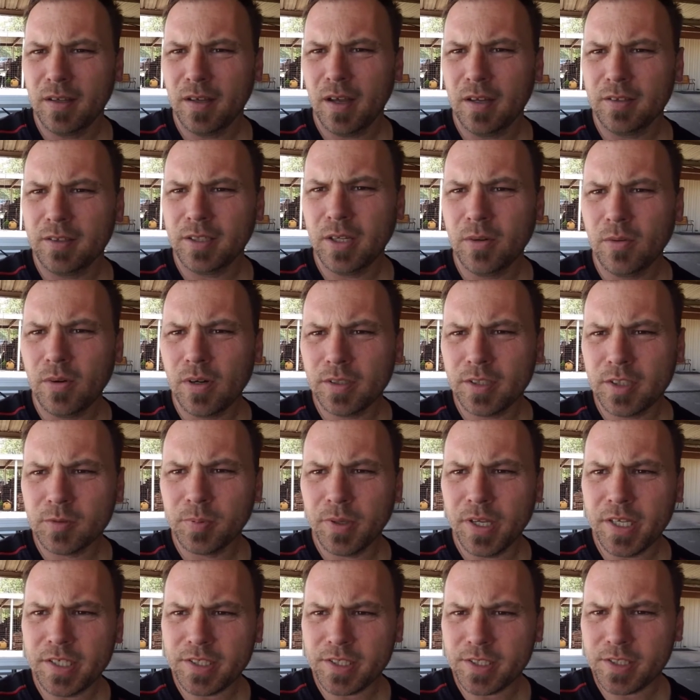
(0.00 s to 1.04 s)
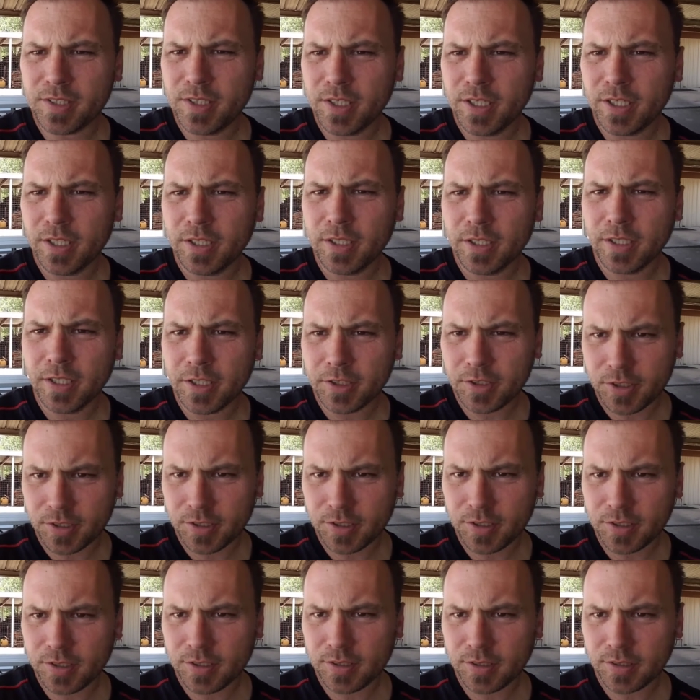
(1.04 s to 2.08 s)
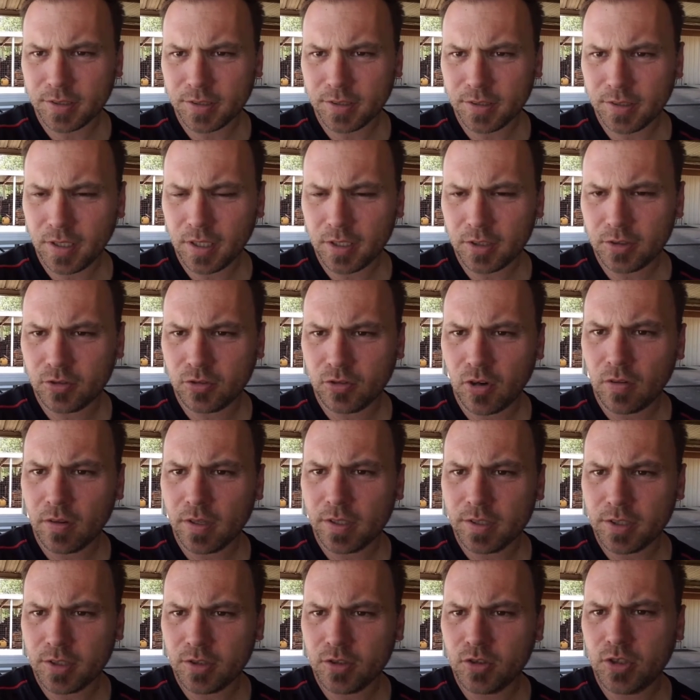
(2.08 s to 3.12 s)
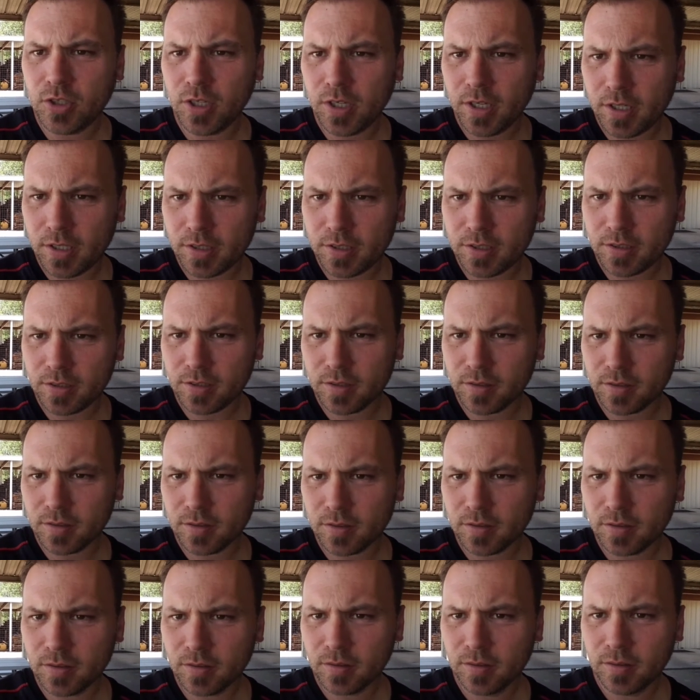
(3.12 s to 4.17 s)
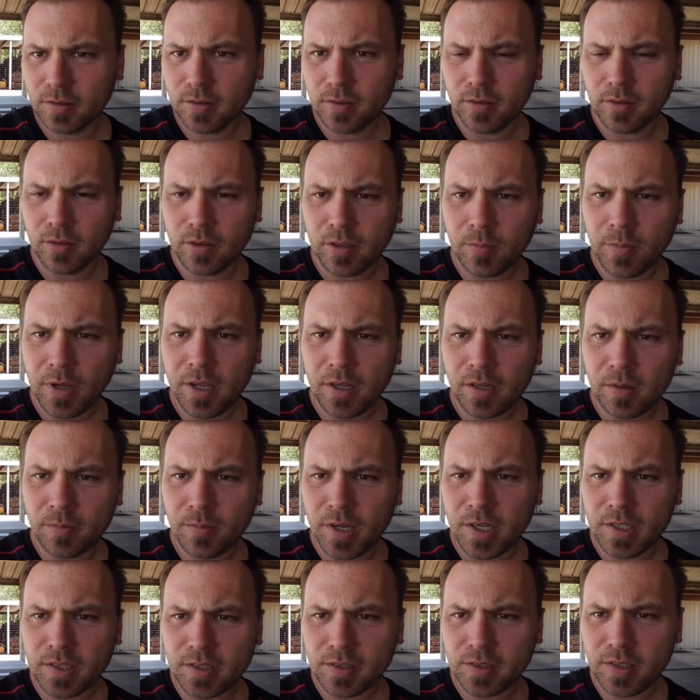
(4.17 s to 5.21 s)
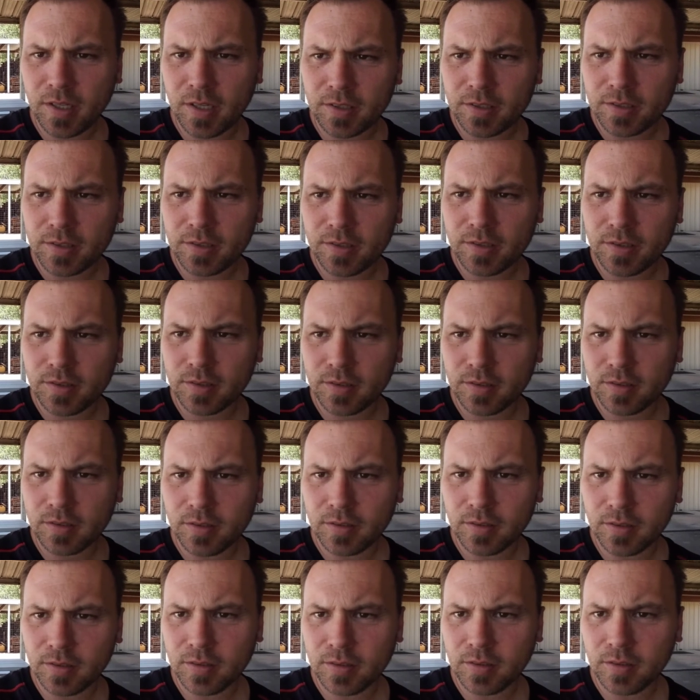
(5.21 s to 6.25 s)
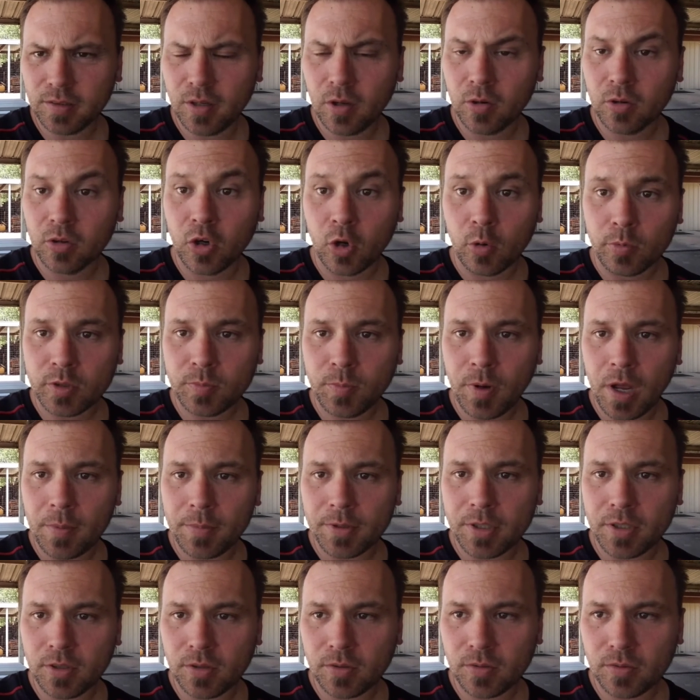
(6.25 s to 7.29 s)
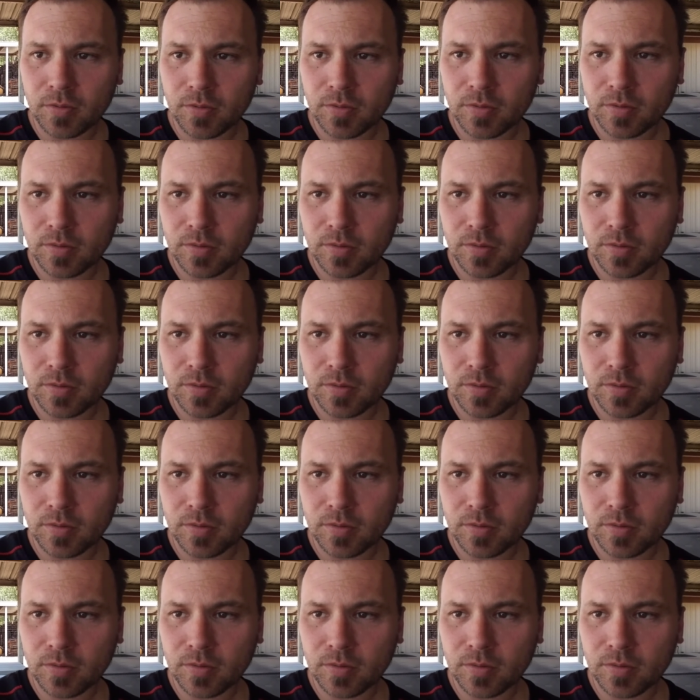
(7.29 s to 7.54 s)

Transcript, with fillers: I tell you what, this place is delicious. I strongly suggest come out here to Mason, Texas, and go to Cooper's Barbecue.